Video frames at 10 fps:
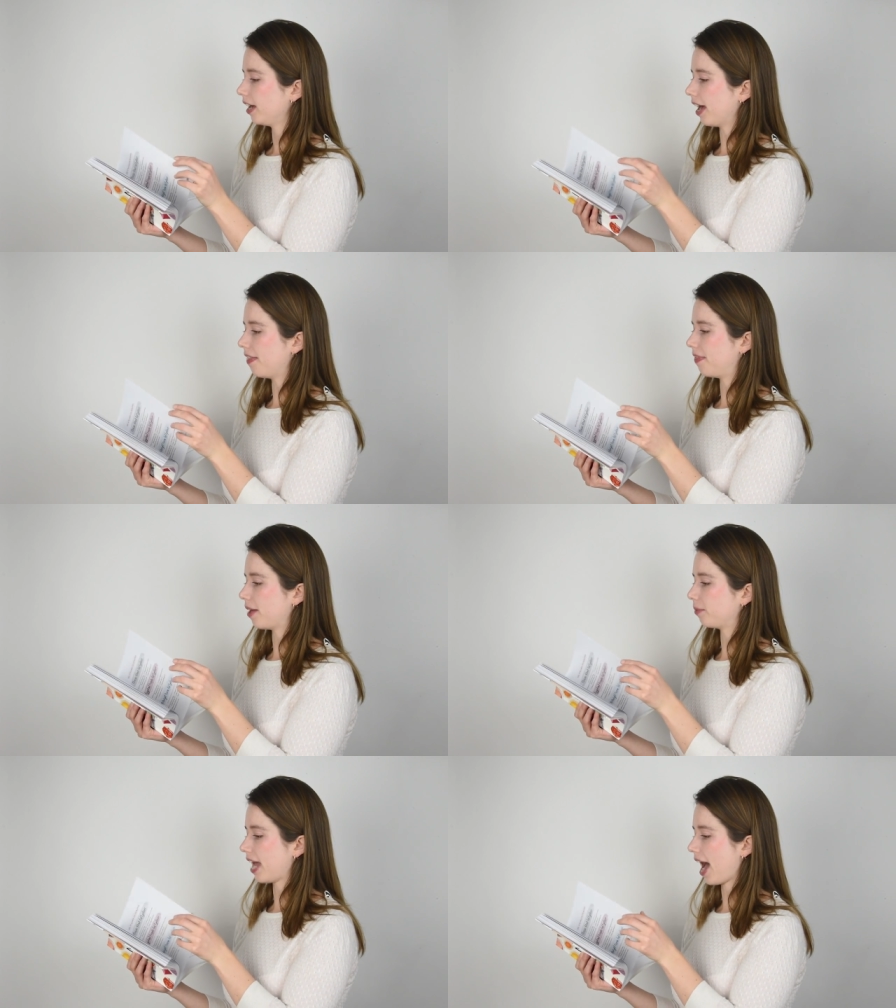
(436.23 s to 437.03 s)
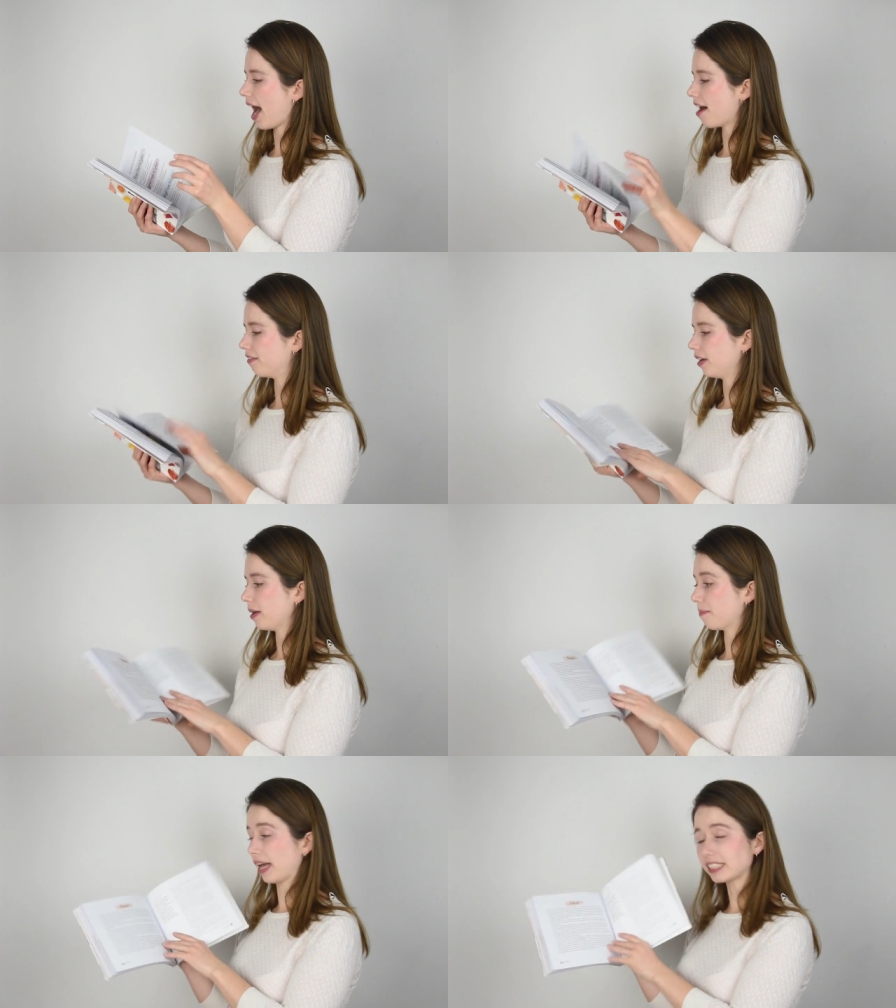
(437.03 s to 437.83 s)
And then we have
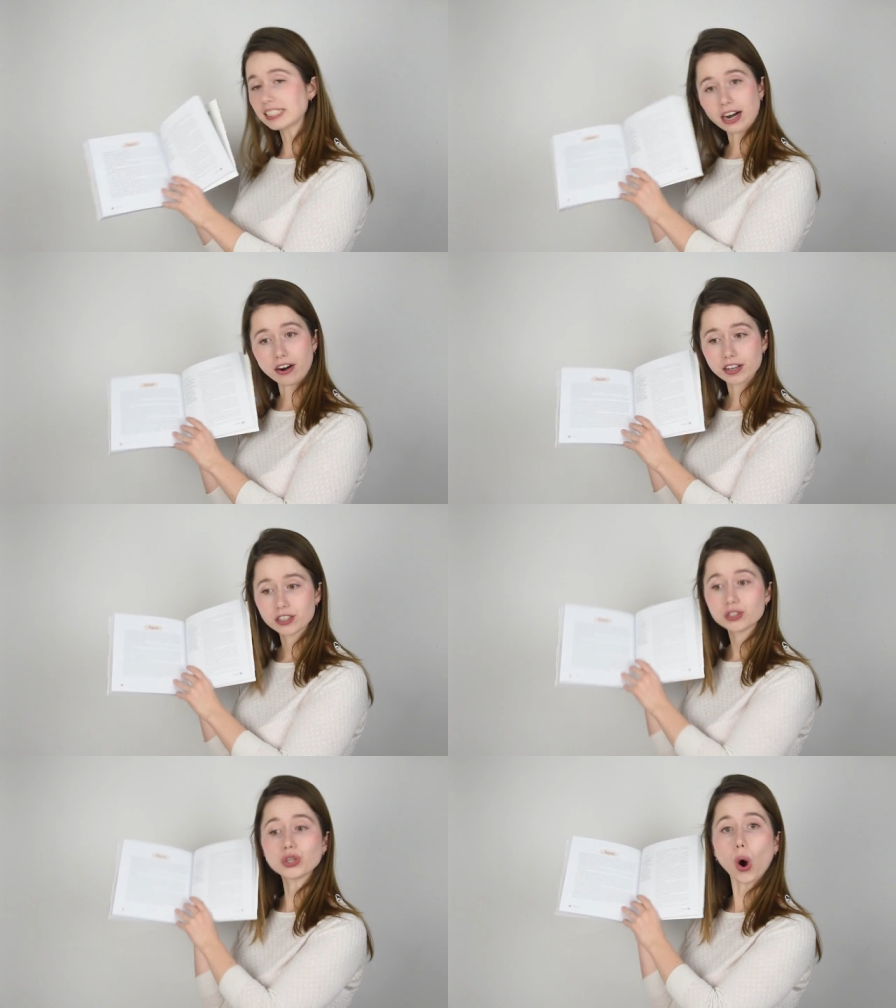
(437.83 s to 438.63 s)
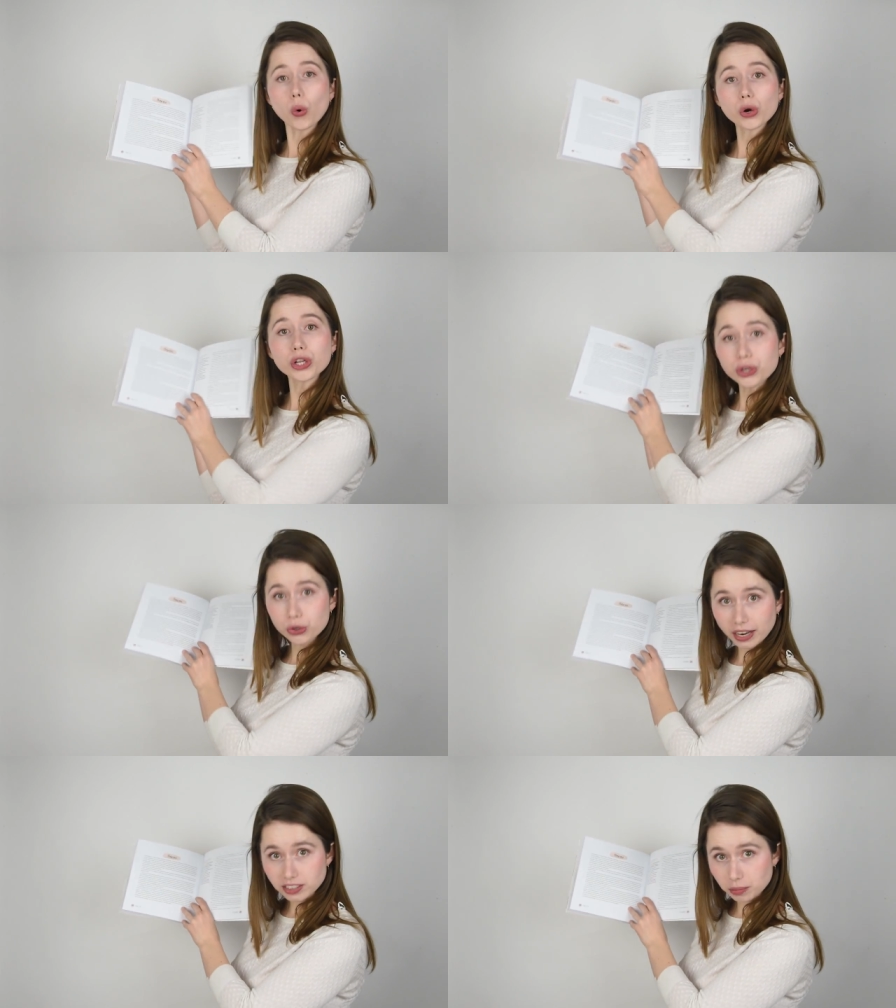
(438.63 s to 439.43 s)
mascara. Totally new
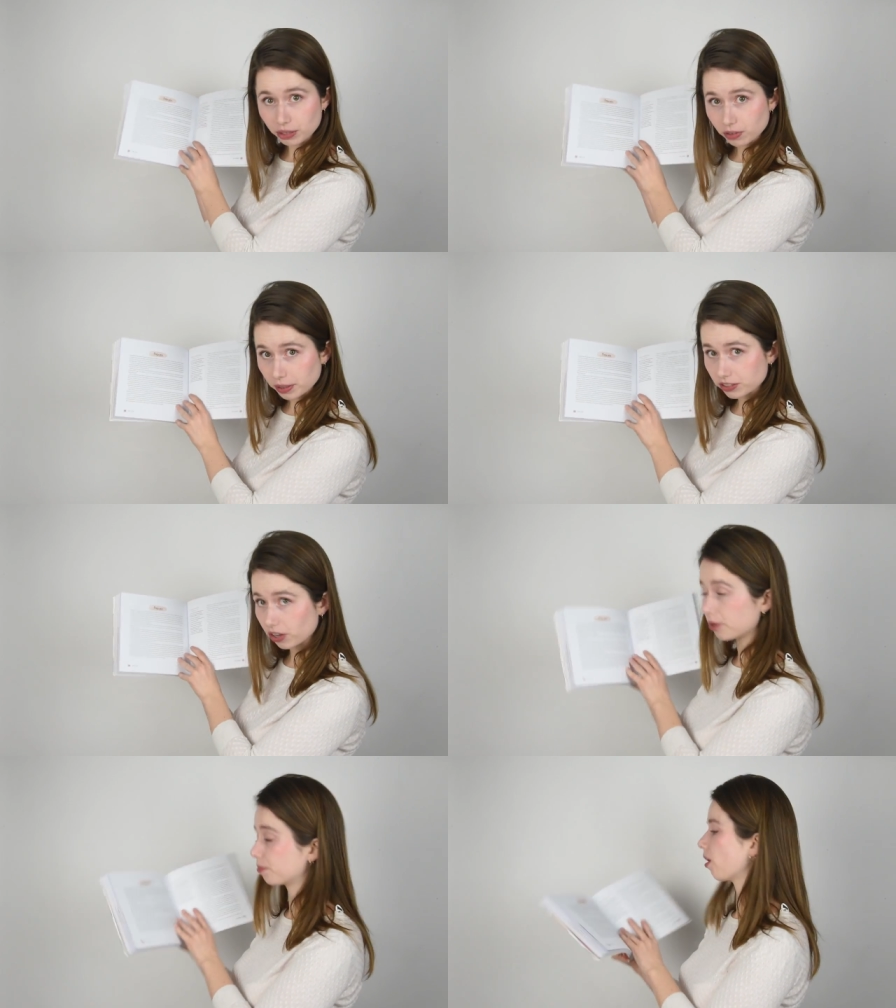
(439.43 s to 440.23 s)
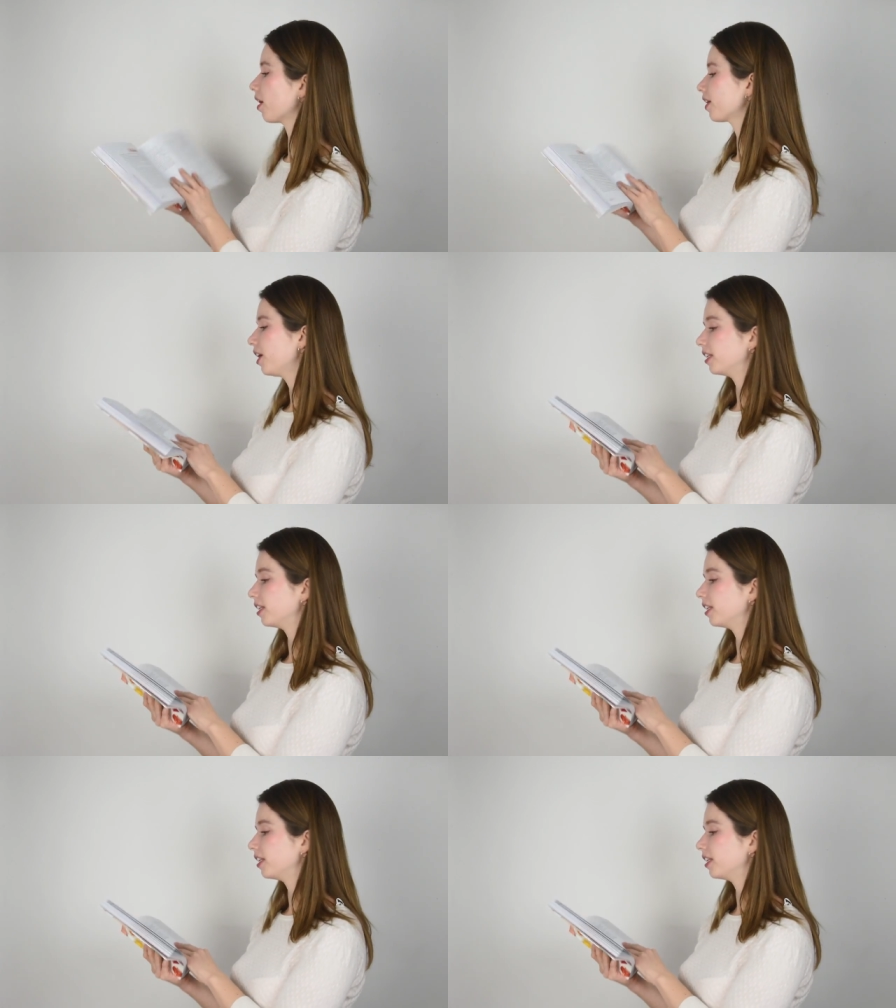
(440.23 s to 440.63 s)
recipe from what's on the blog.